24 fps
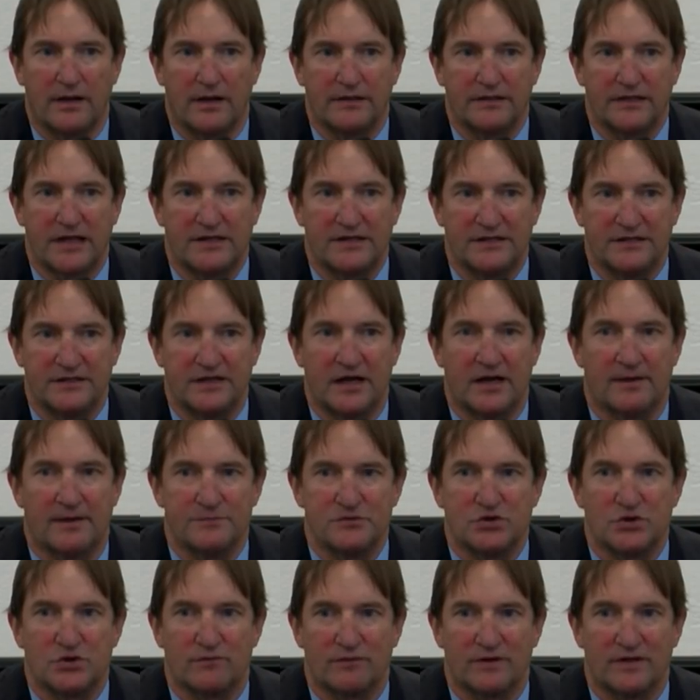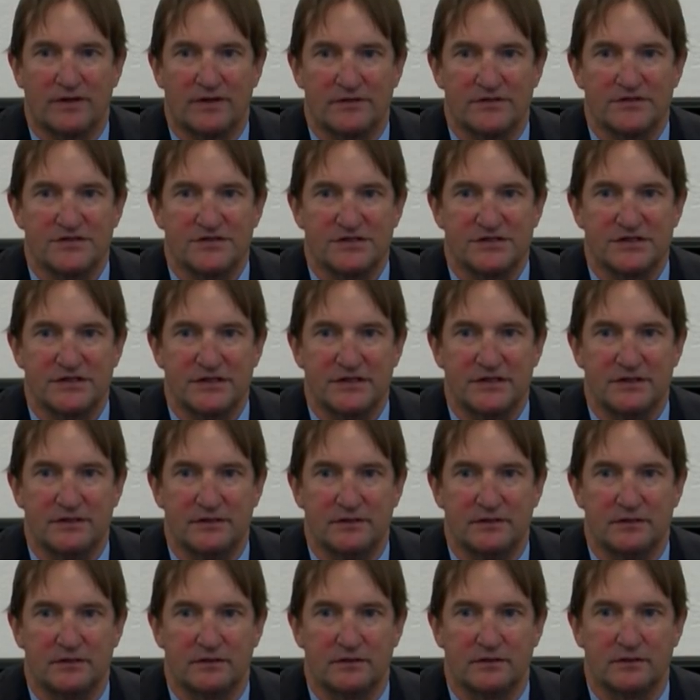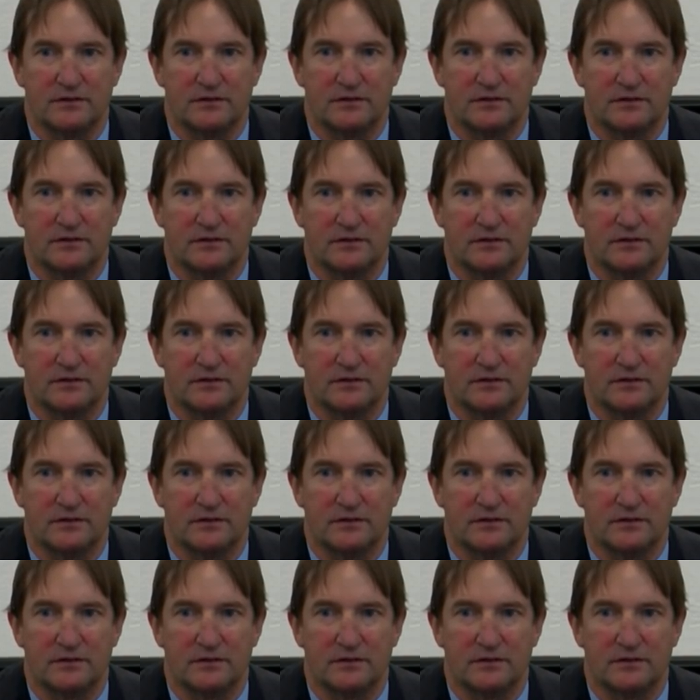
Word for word: I did not observe it at the scene. Okay.